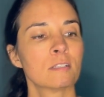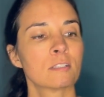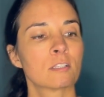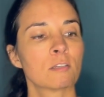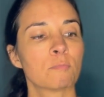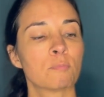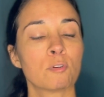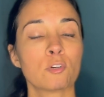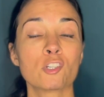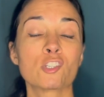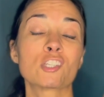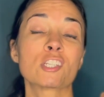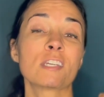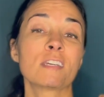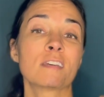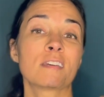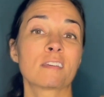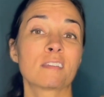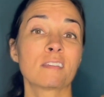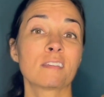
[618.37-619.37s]
to push
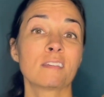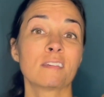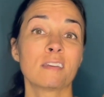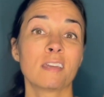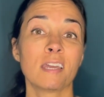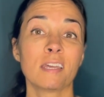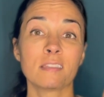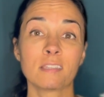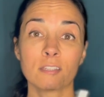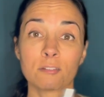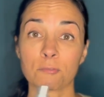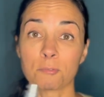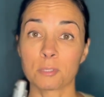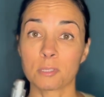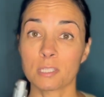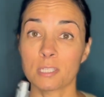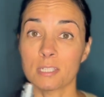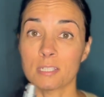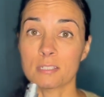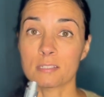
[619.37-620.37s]
in and then
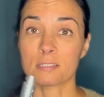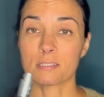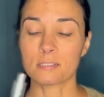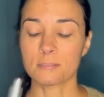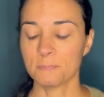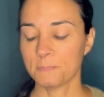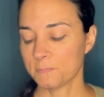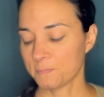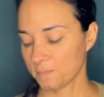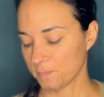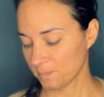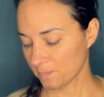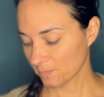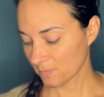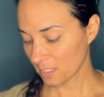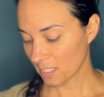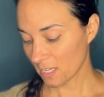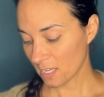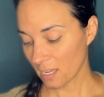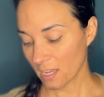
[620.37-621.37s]
release.
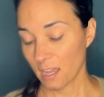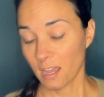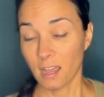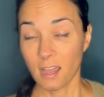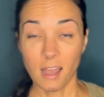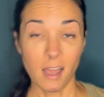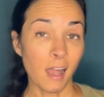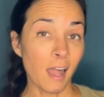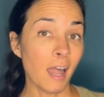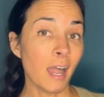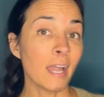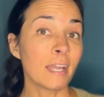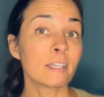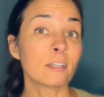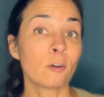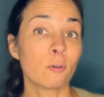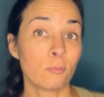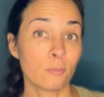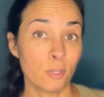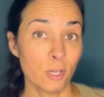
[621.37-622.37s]
I
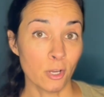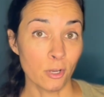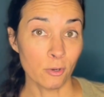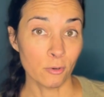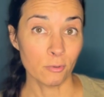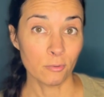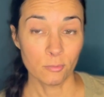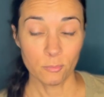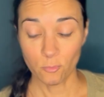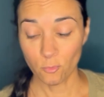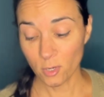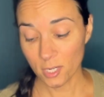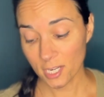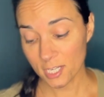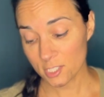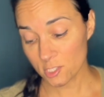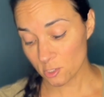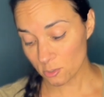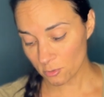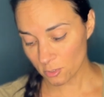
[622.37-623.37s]
don't know. What
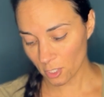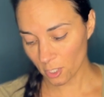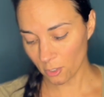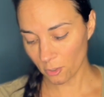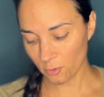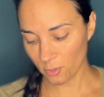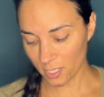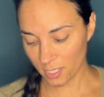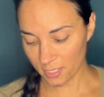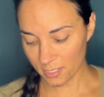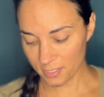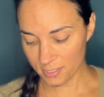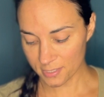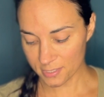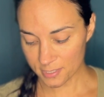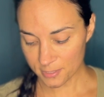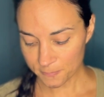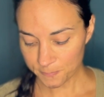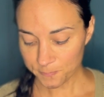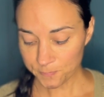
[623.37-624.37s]
I do know
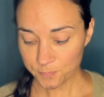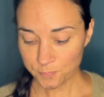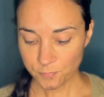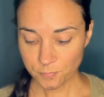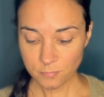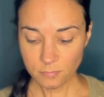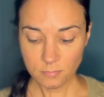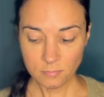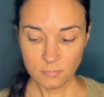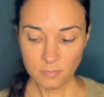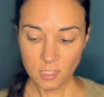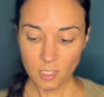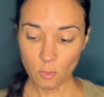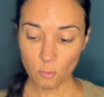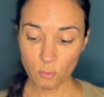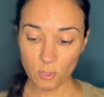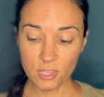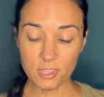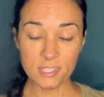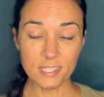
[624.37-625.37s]
is
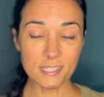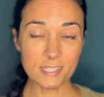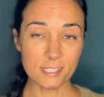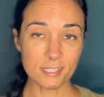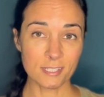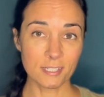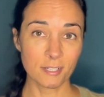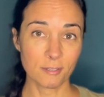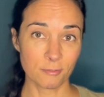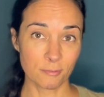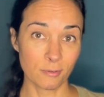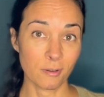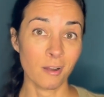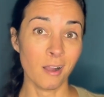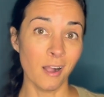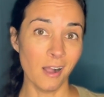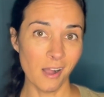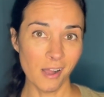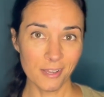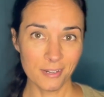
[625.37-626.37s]
when this
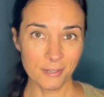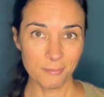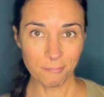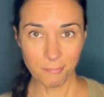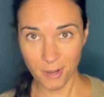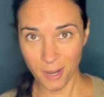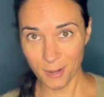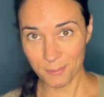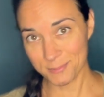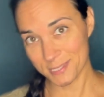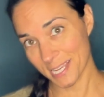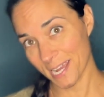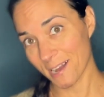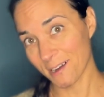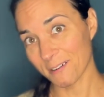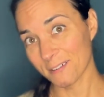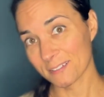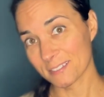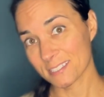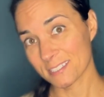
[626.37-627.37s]
rod popped
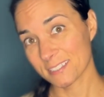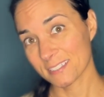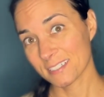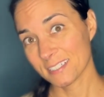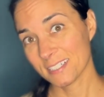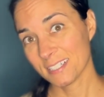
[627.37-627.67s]
out